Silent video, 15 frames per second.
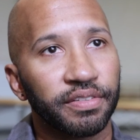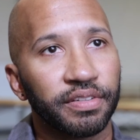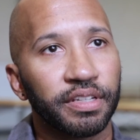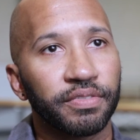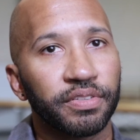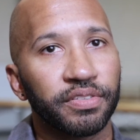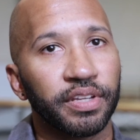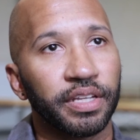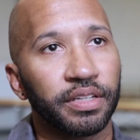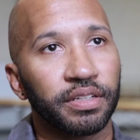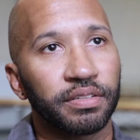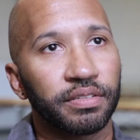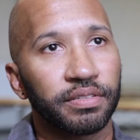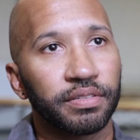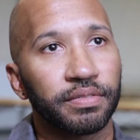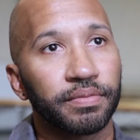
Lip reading: Steve has taken.